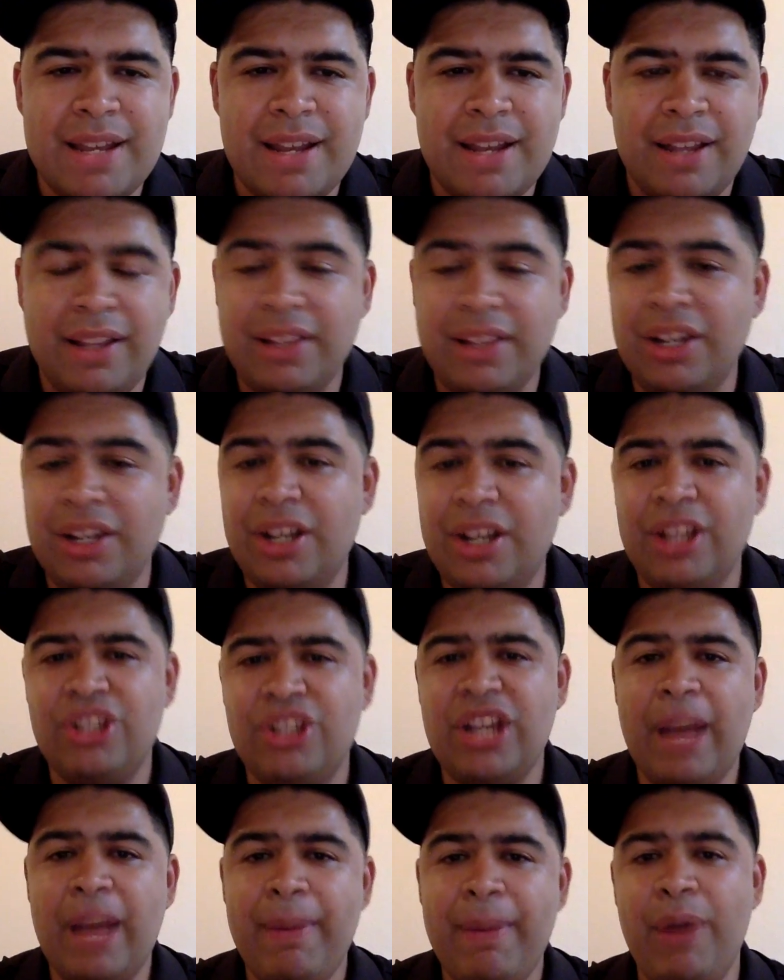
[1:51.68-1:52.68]
They did a good
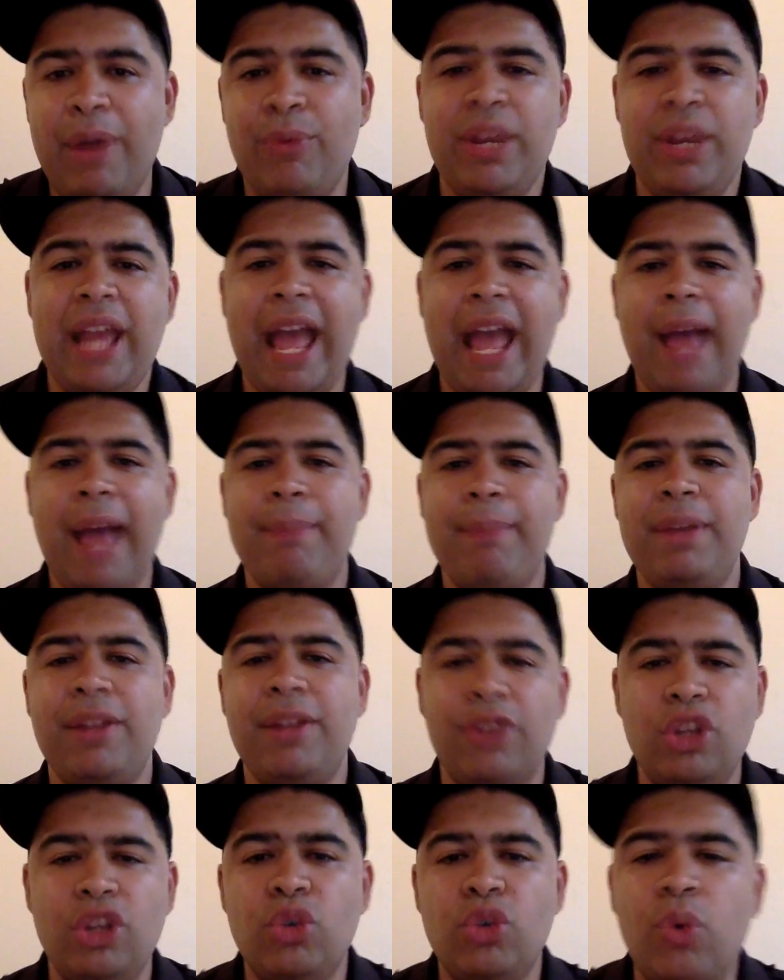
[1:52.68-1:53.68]
job at
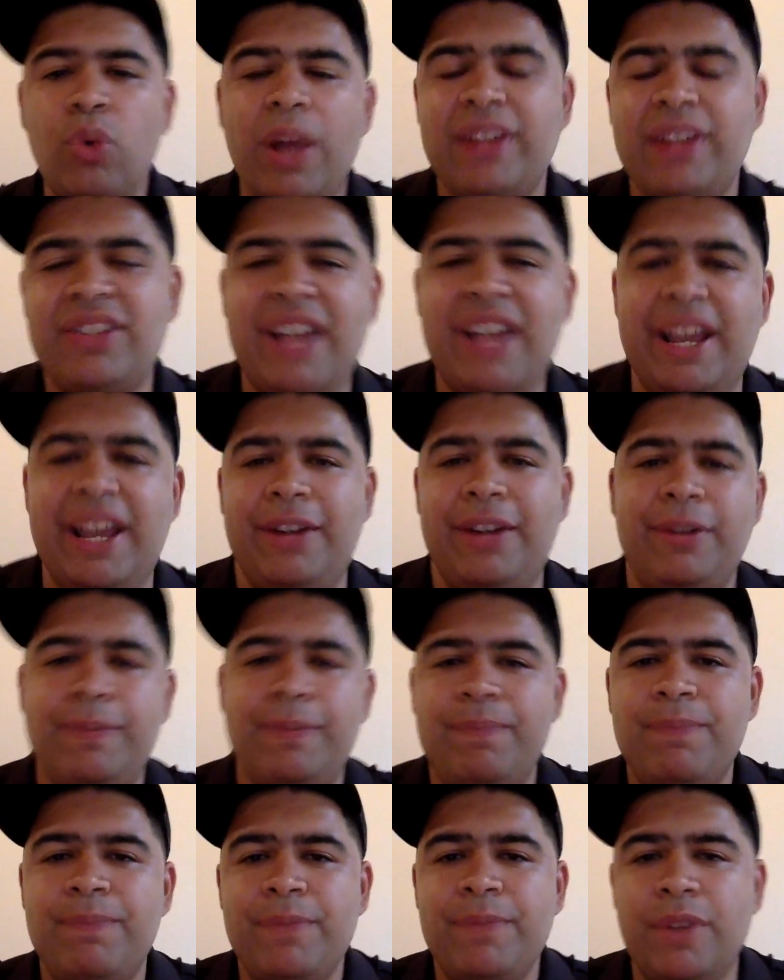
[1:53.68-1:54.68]
rehabbing the U.S. title.
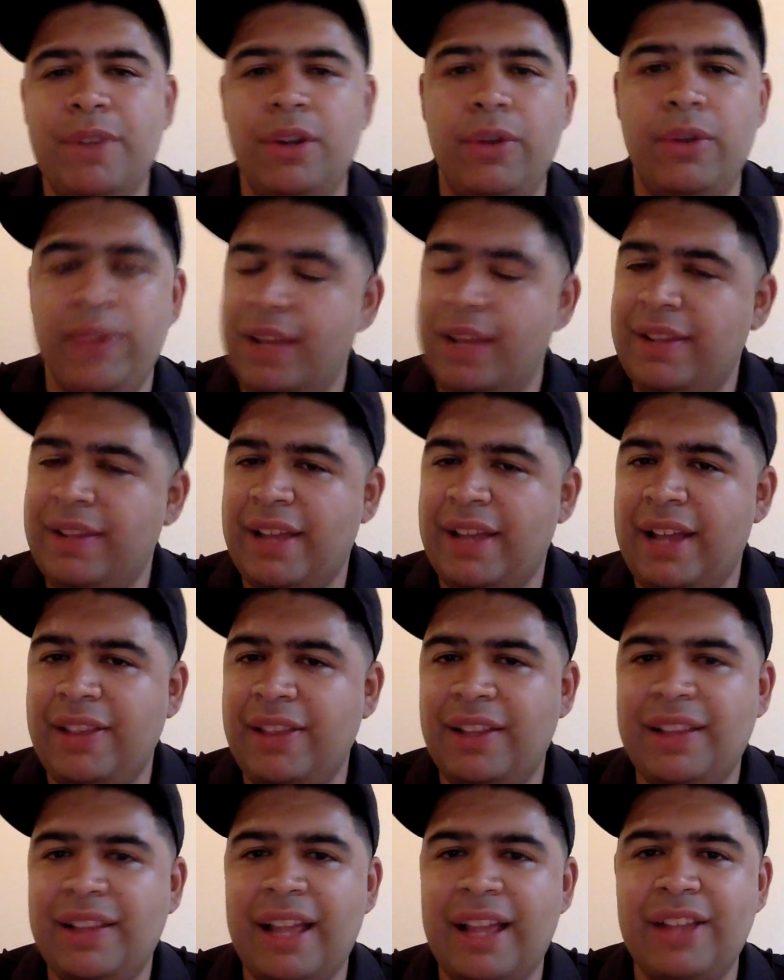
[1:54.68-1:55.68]
You know, I
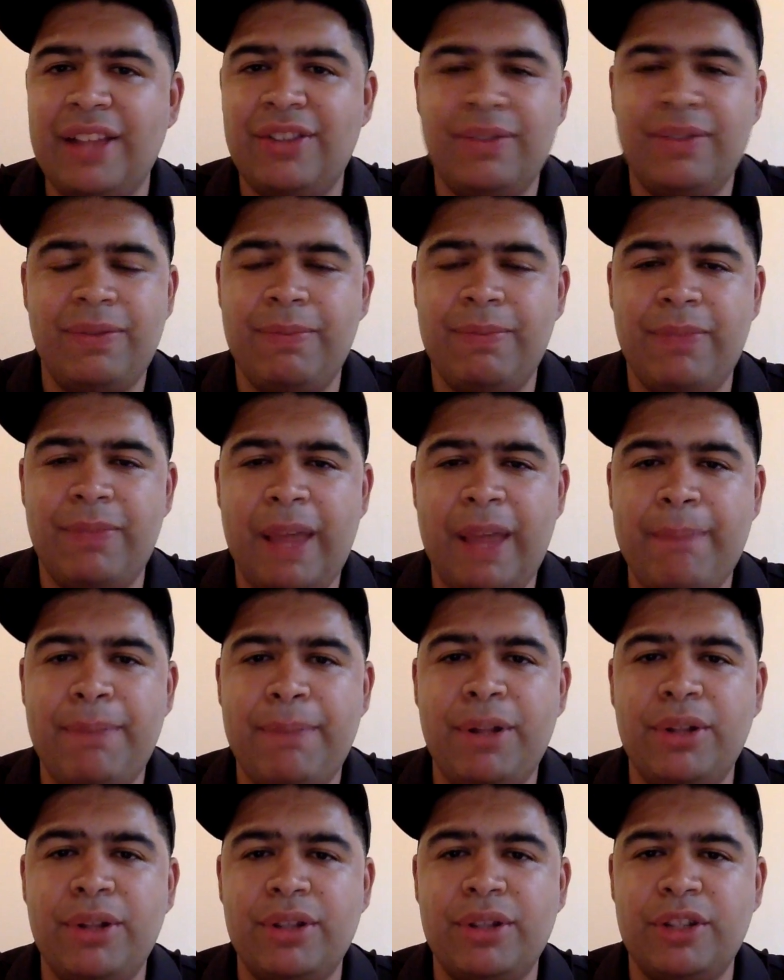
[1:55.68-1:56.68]
think that
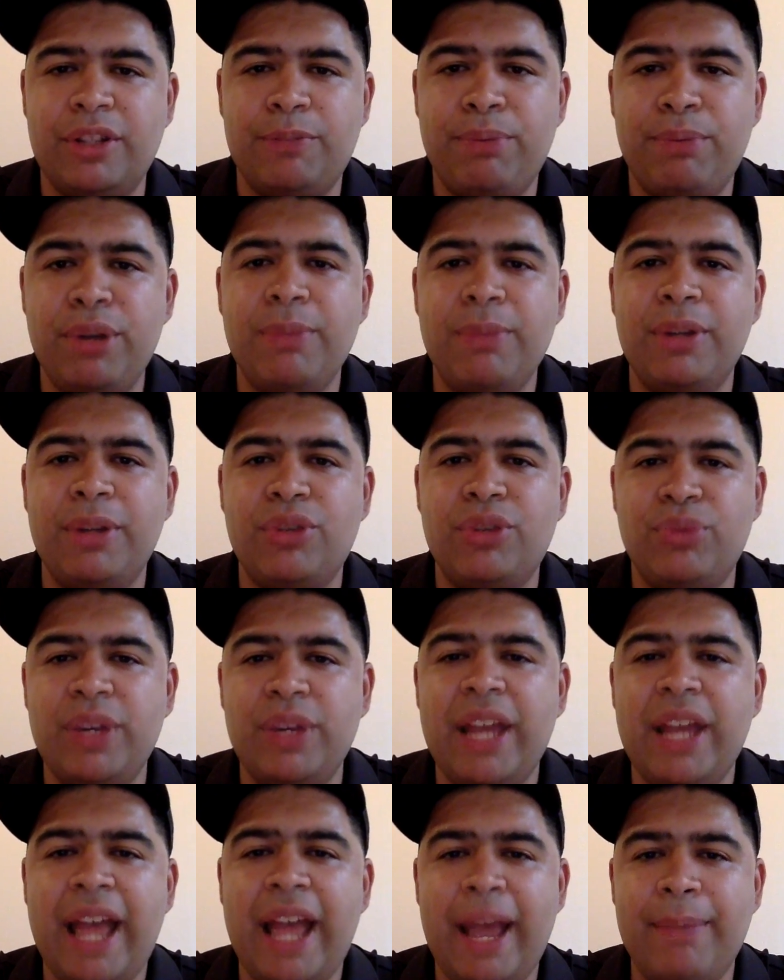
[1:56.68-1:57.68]
belt is pretty much
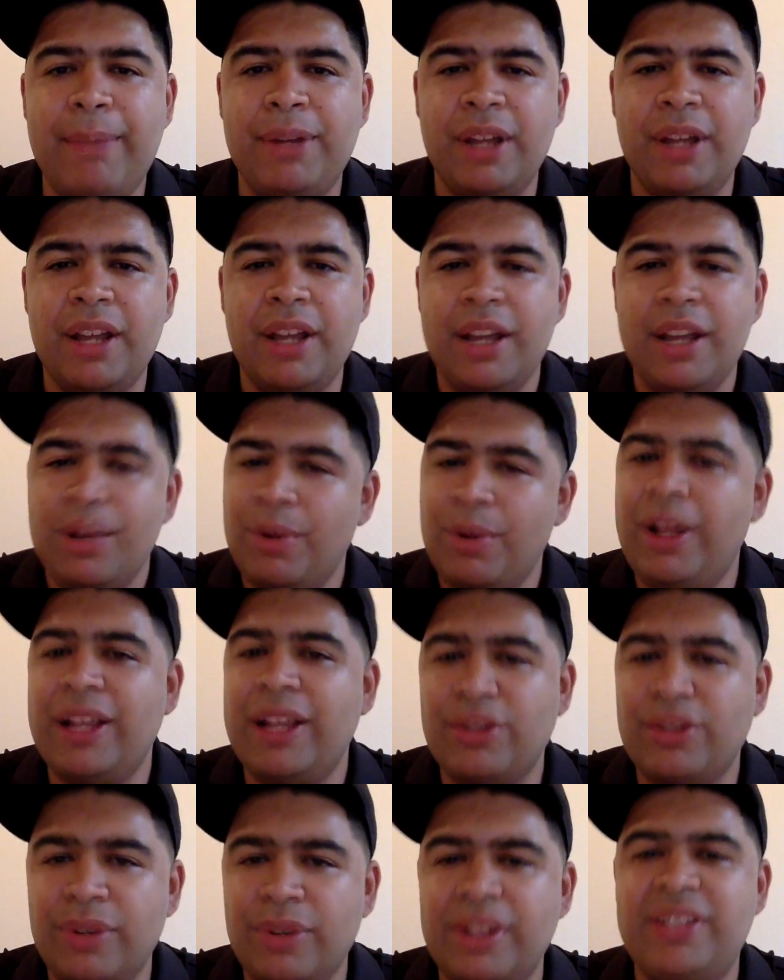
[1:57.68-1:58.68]
rehabbed. Well,
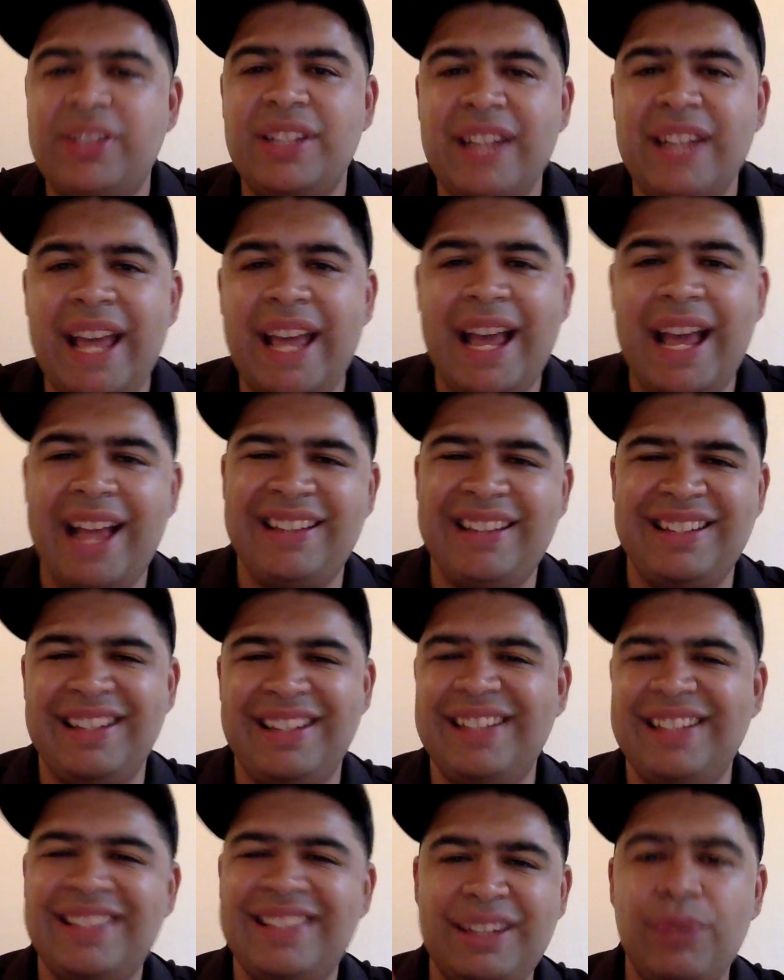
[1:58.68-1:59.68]
as long as Cena has it.
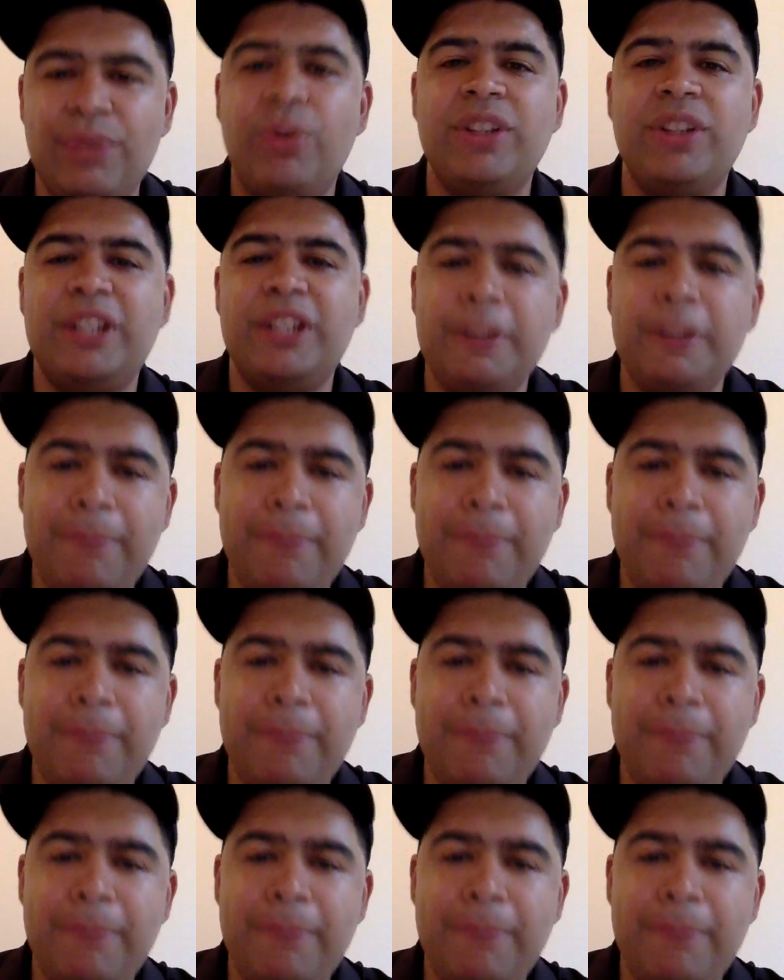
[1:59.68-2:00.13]
Let's see once he